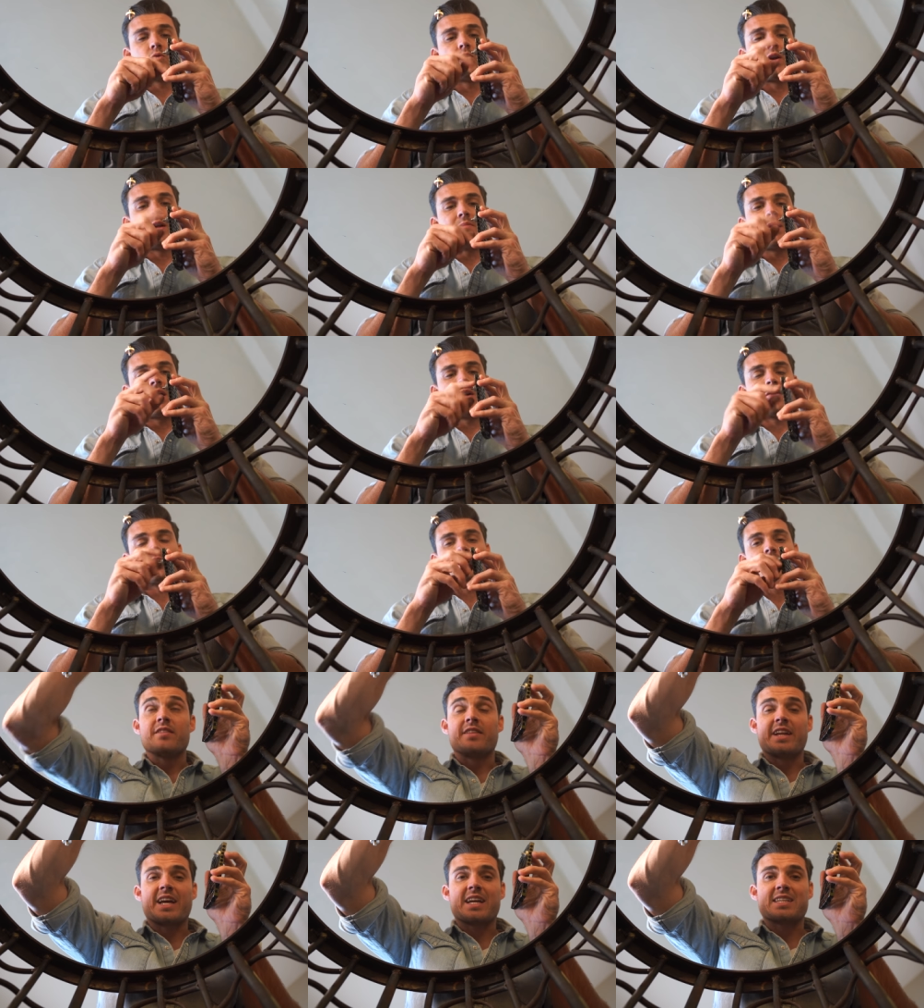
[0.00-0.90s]
20 mount.
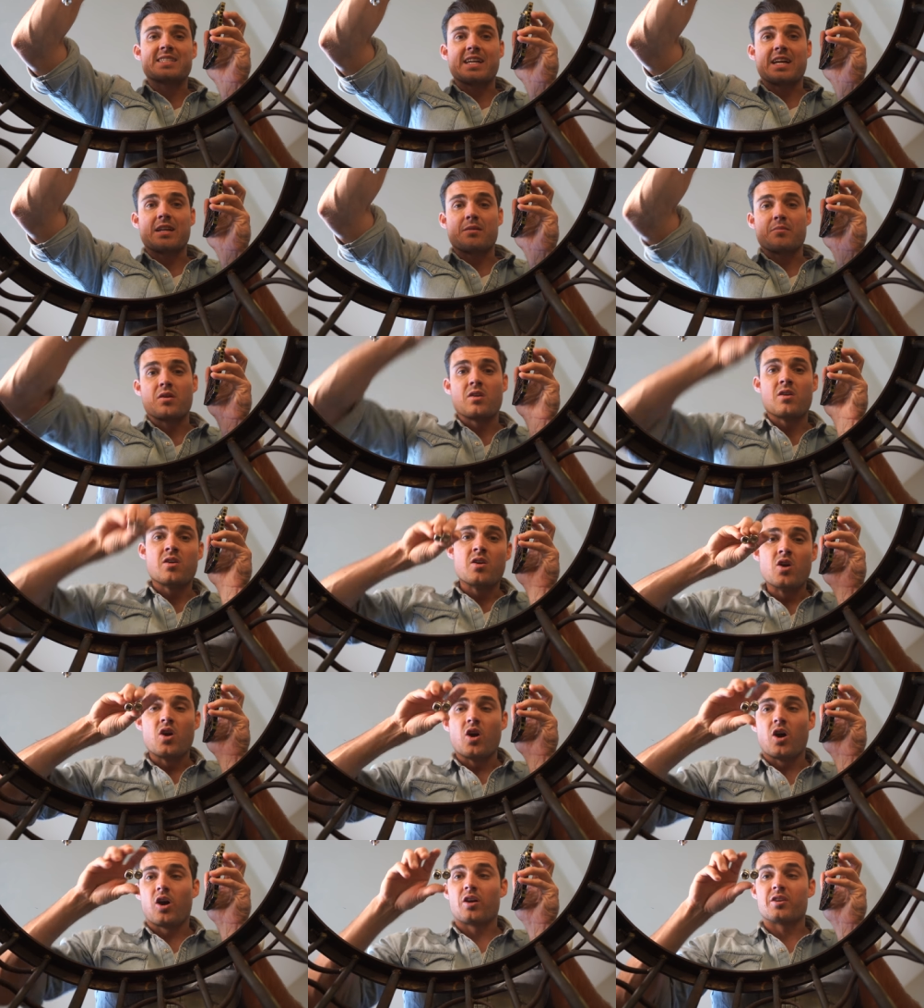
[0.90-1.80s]
The next item
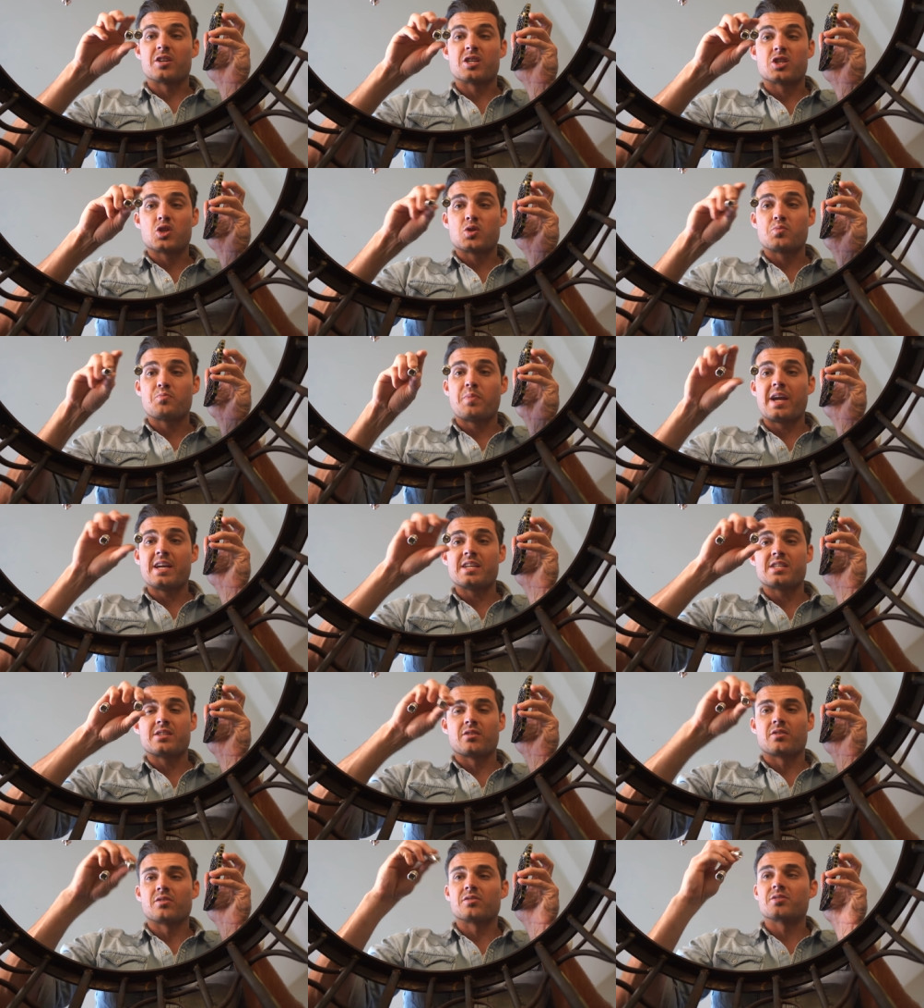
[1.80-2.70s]
are
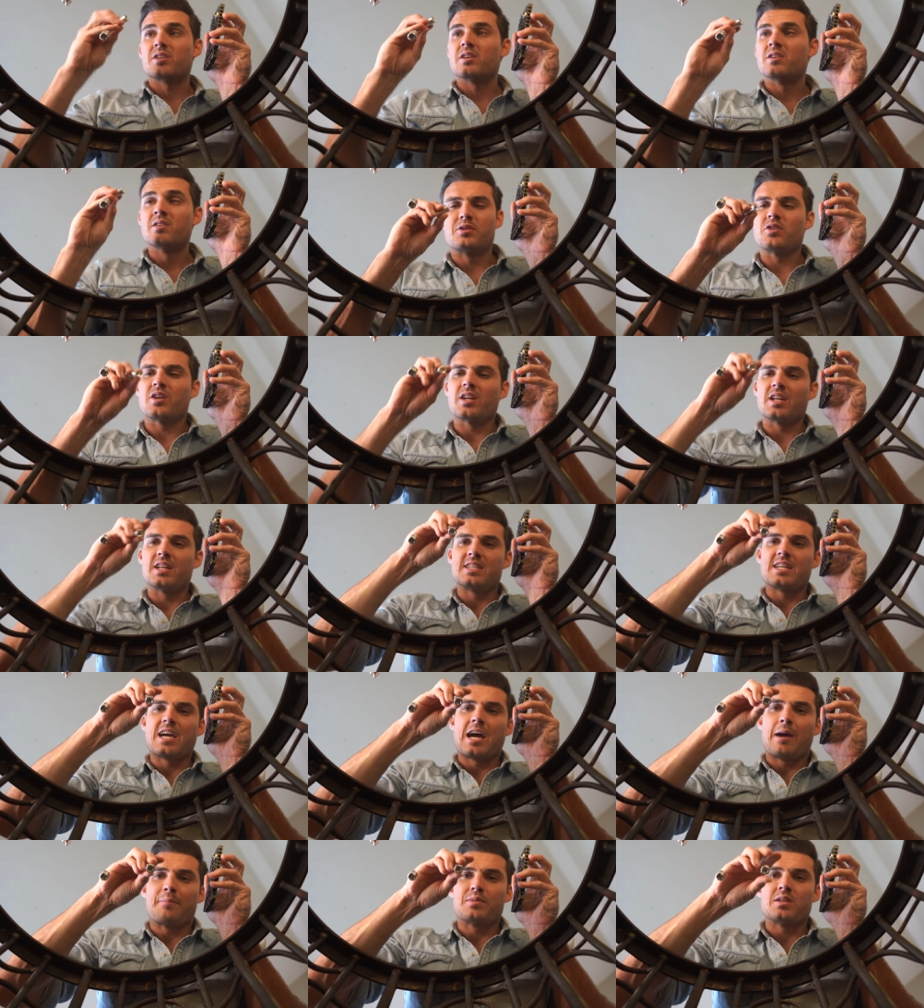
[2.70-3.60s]
spacers. You can
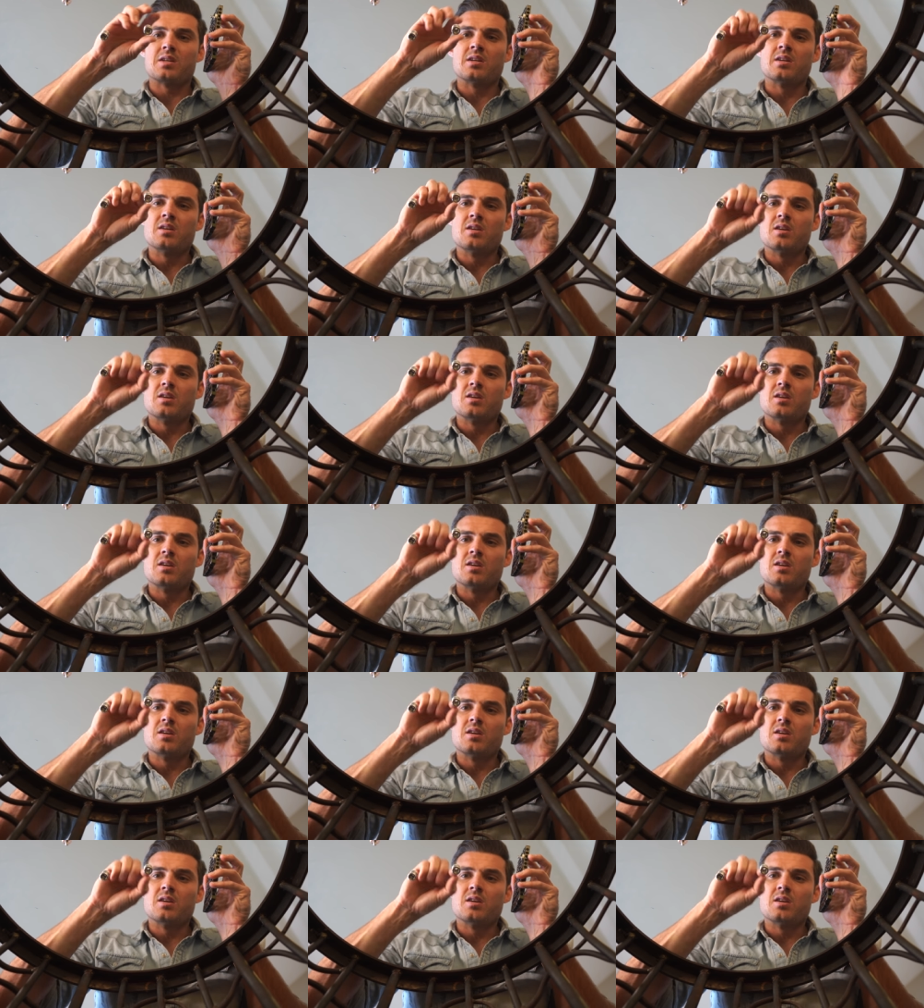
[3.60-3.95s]
adapt